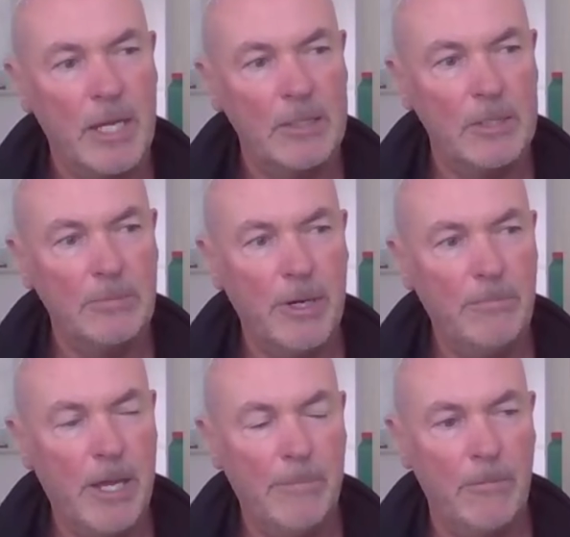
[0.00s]
so
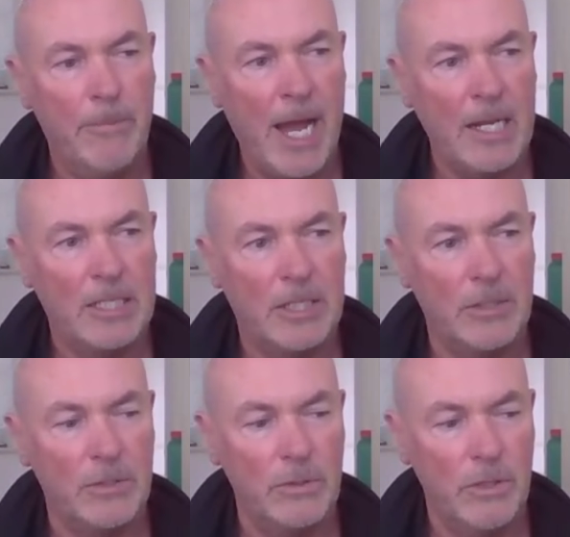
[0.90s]
bring people back
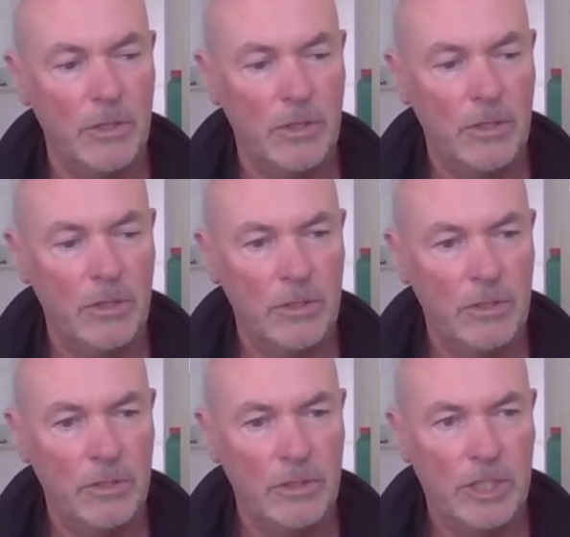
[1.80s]
to
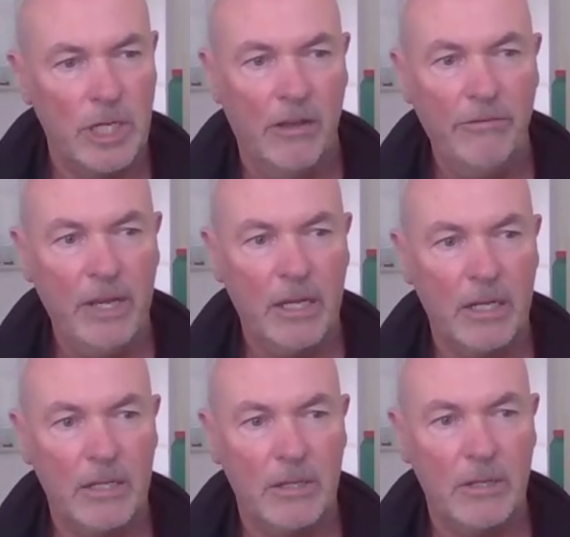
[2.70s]

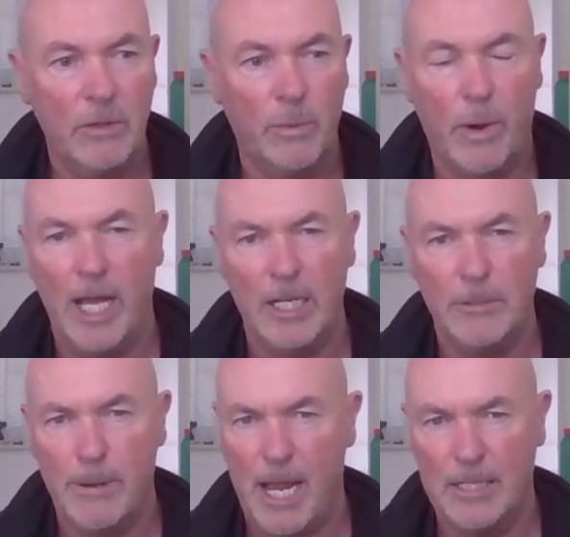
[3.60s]
loving
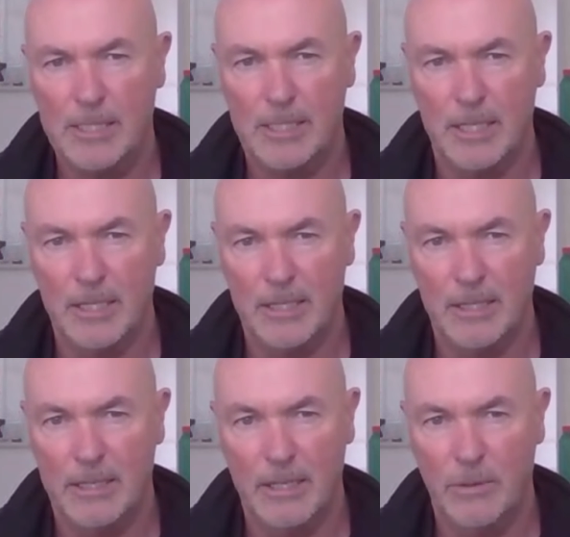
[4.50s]
wild plants
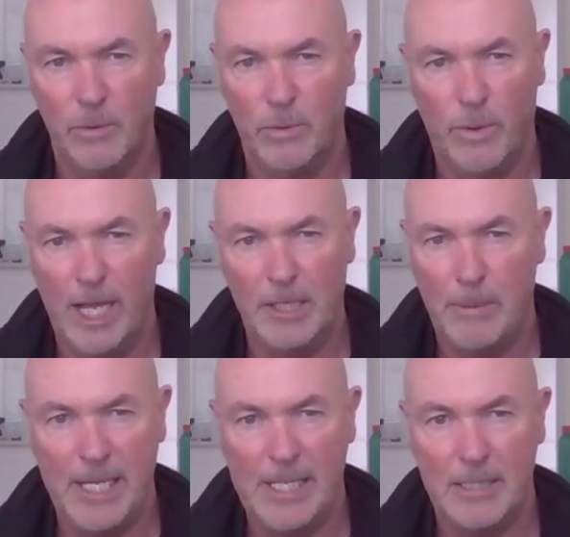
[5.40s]
and wild
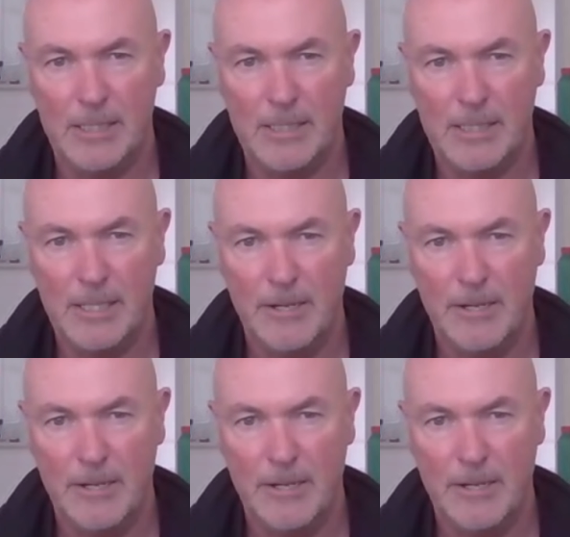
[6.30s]
places.